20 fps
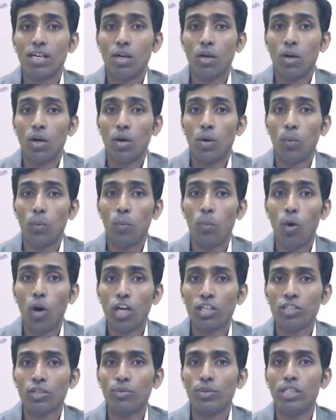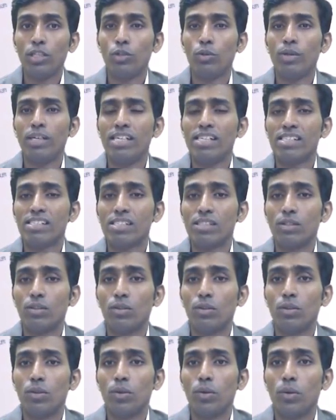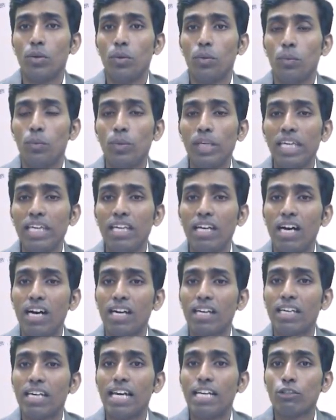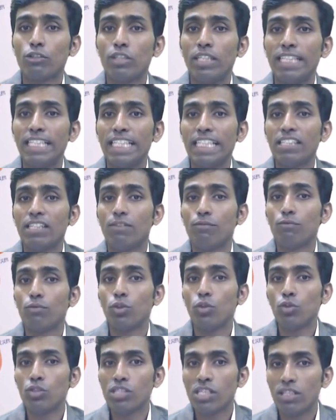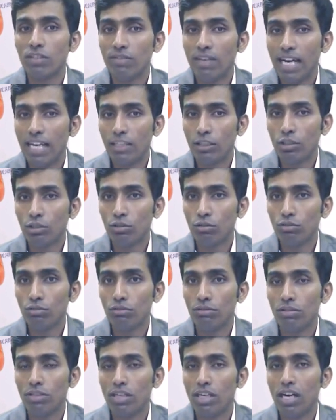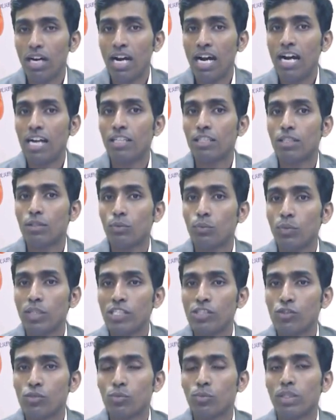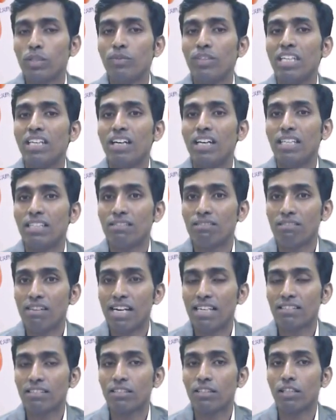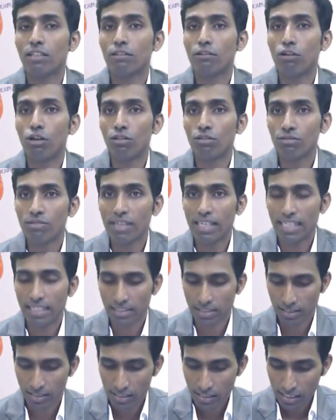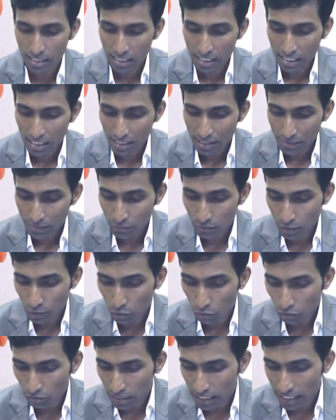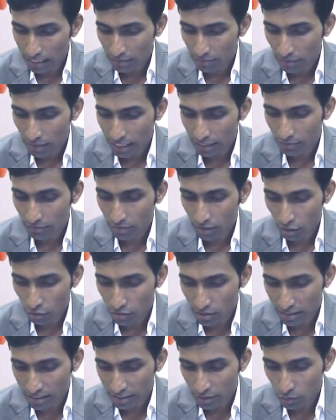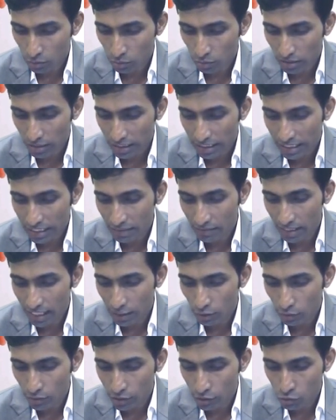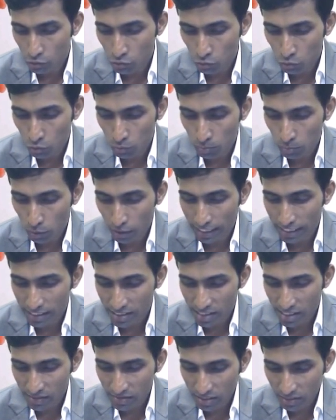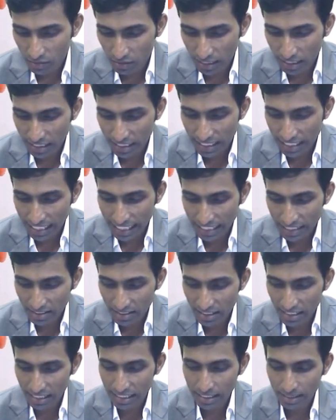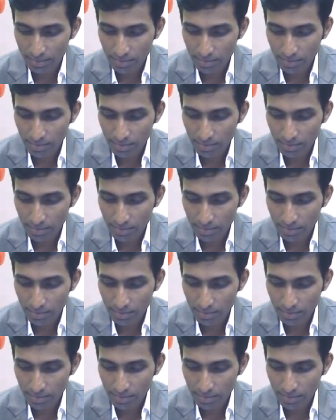what you will do is, we are calculating the future value at which we will attract the contract. We know that 5,000 into E value is 2.7183